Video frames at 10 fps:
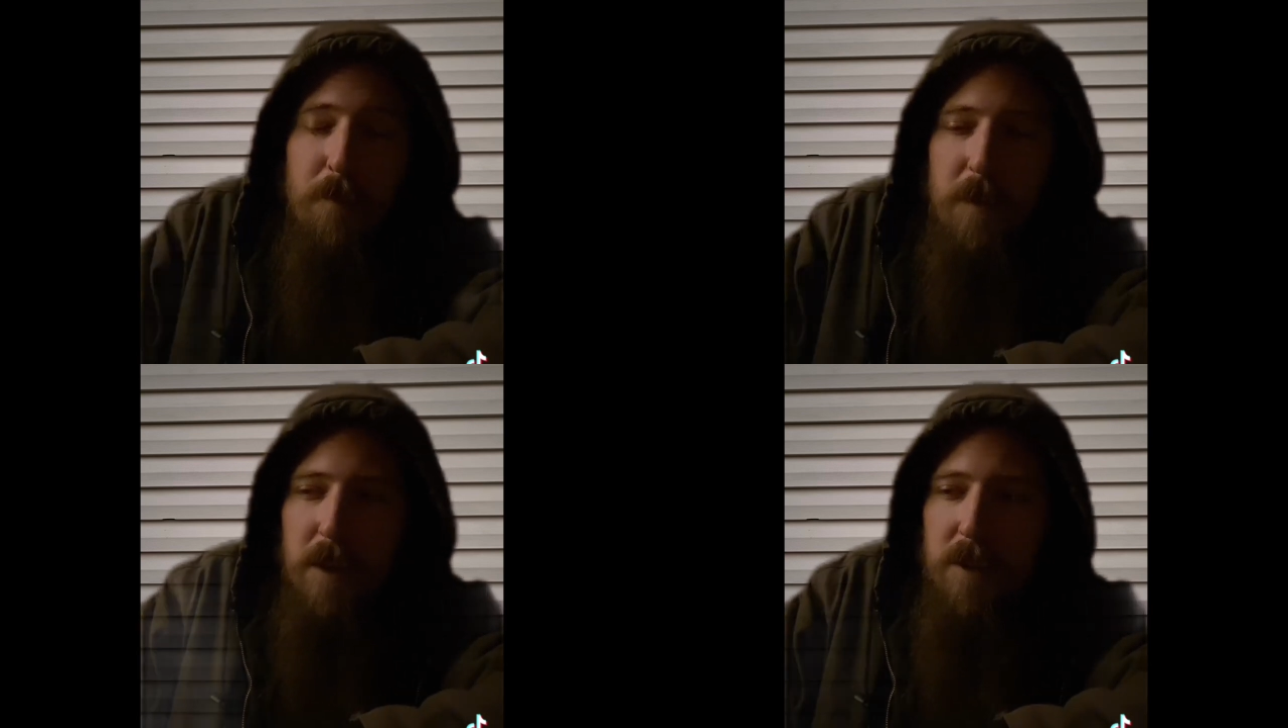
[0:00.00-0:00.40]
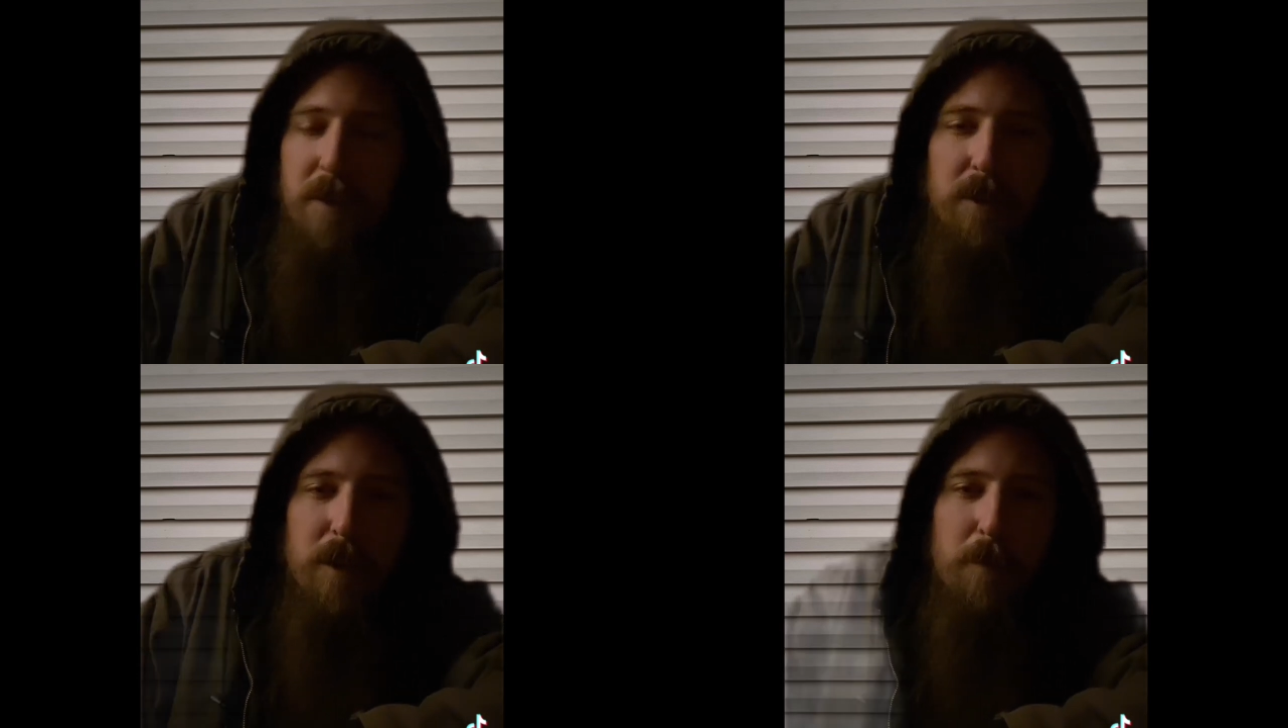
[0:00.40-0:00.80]

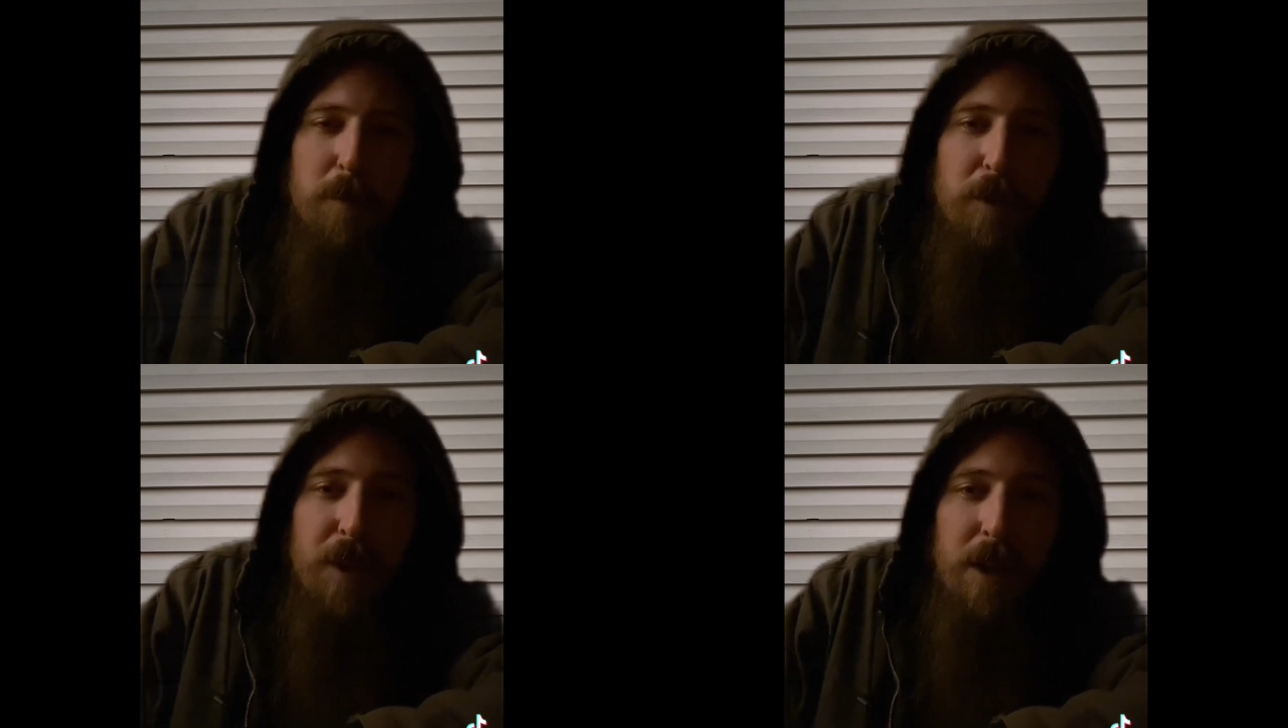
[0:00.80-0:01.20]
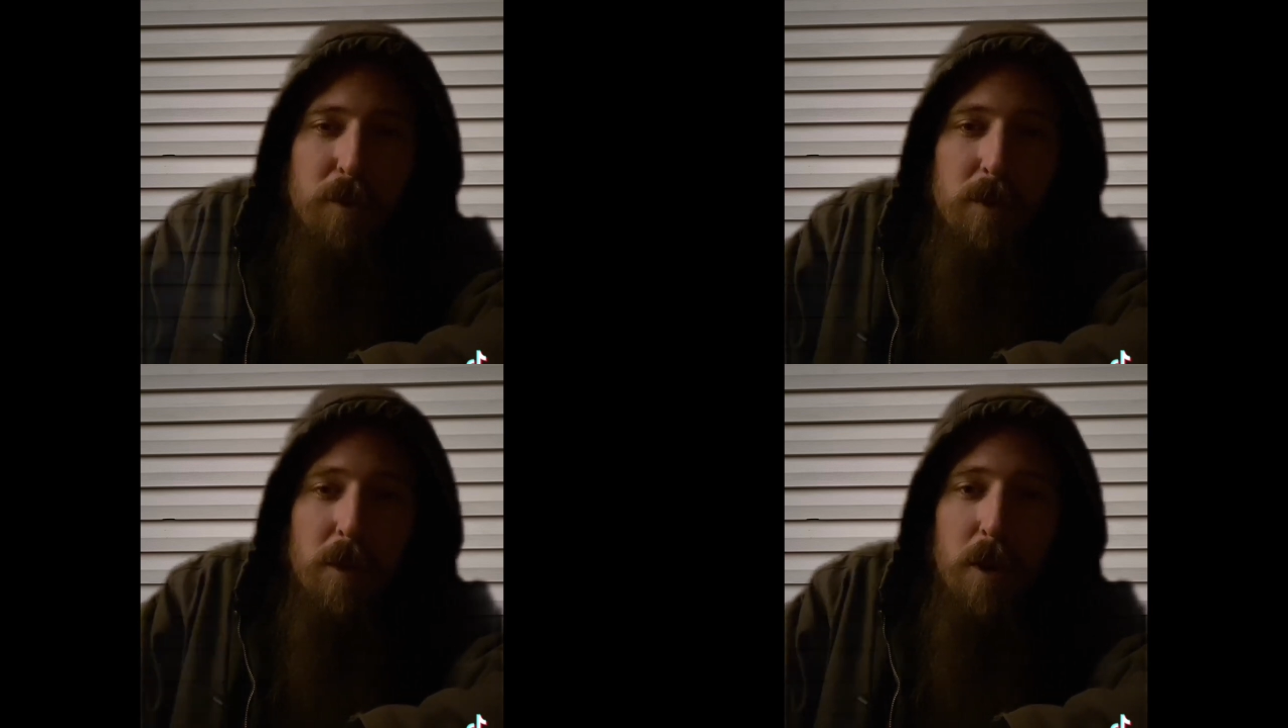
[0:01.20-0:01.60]
TCM
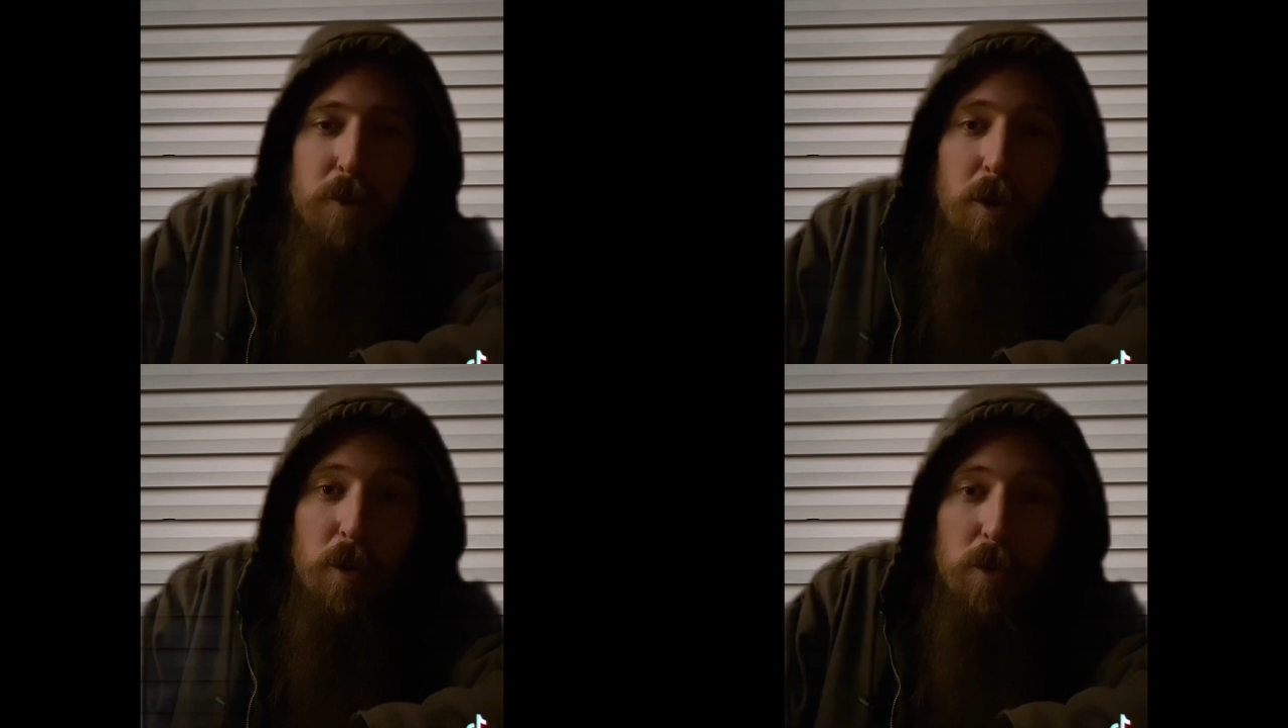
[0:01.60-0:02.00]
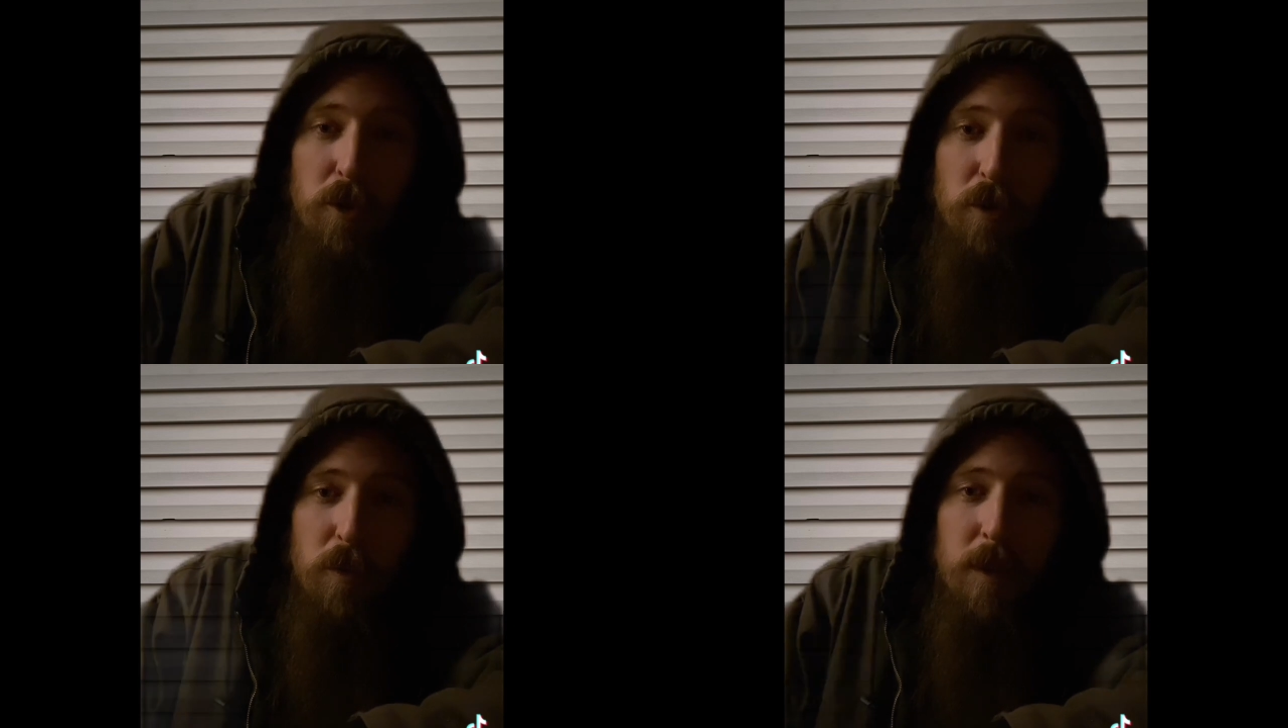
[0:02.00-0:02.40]
communication loss code 2